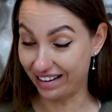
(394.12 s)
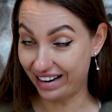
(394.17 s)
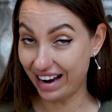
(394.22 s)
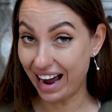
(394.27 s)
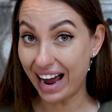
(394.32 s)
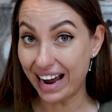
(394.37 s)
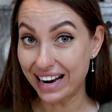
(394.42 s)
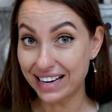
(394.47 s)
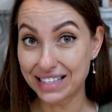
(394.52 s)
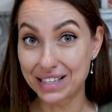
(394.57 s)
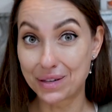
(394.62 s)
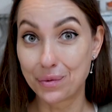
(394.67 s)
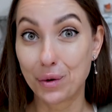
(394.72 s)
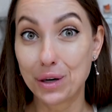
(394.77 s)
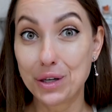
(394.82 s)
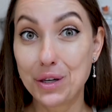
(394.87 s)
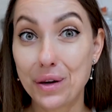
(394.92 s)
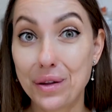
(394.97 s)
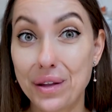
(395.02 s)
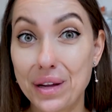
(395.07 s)
Guys, what
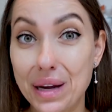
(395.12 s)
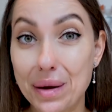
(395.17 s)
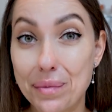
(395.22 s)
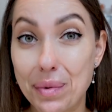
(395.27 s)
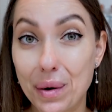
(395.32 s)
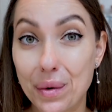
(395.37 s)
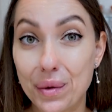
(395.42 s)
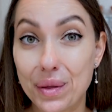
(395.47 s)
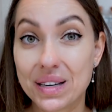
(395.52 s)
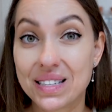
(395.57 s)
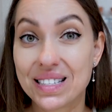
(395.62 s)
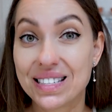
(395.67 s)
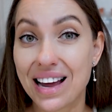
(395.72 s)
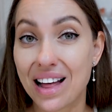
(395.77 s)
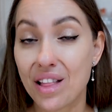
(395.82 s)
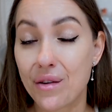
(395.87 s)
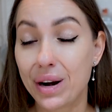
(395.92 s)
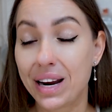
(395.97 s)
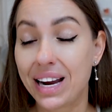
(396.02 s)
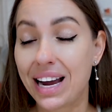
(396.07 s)
do you think about this
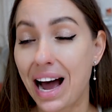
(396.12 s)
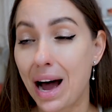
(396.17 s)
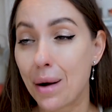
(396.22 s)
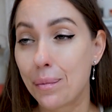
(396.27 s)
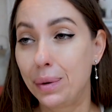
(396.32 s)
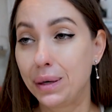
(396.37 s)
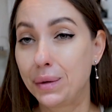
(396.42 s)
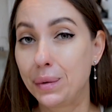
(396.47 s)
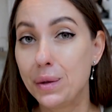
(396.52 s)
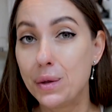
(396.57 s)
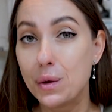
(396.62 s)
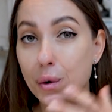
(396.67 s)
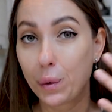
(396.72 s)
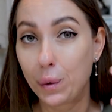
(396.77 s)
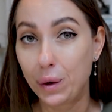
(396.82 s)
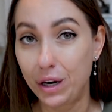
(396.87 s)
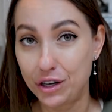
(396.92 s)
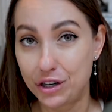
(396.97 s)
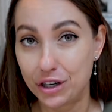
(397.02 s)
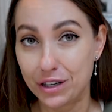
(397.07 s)
salary gap between
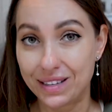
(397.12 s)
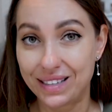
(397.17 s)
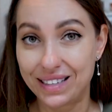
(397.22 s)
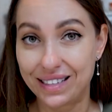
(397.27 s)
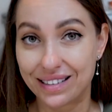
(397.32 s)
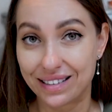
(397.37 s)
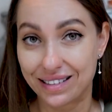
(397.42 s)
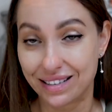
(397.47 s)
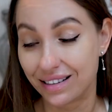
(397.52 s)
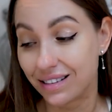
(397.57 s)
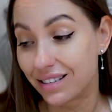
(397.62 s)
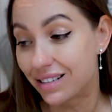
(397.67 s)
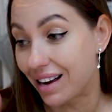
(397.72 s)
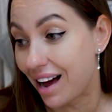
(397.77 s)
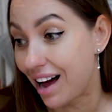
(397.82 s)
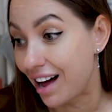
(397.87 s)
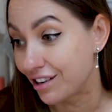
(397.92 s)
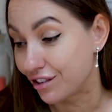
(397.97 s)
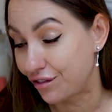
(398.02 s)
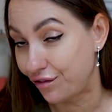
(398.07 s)
Norwegian citizens
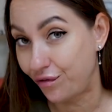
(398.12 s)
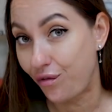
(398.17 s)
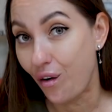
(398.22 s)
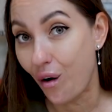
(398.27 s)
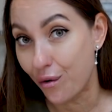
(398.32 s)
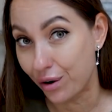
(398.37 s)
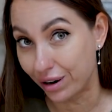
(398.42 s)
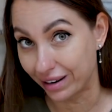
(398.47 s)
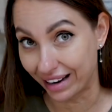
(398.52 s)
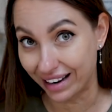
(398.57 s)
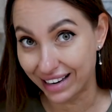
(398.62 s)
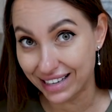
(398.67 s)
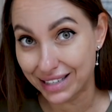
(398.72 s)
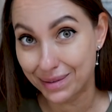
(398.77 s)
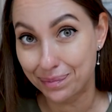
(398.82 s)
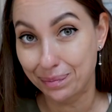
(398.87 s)
and foreigners?